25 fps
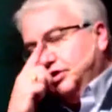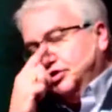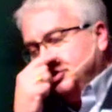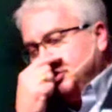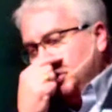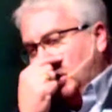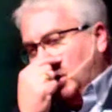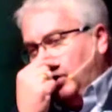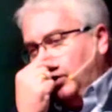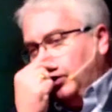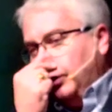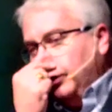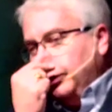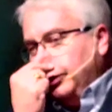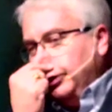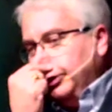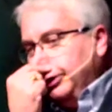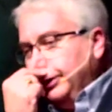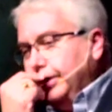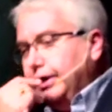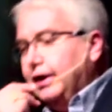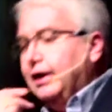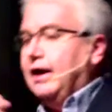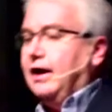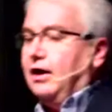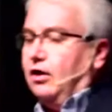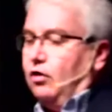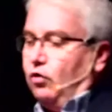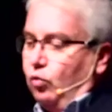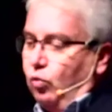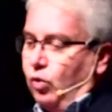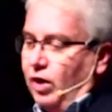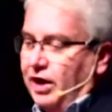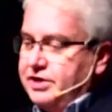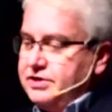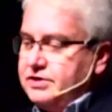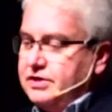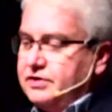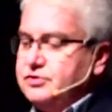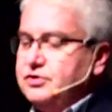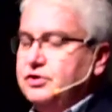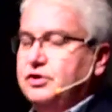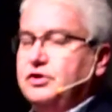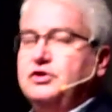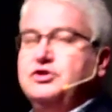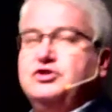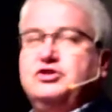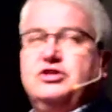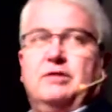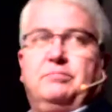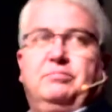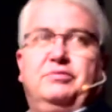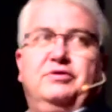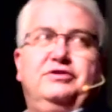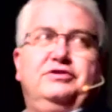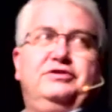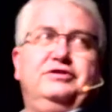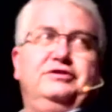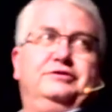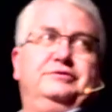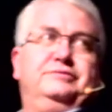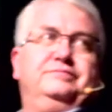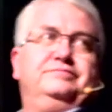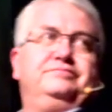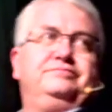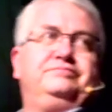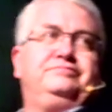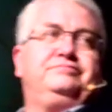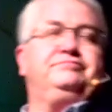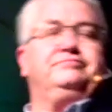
So, what does a good shepherd do?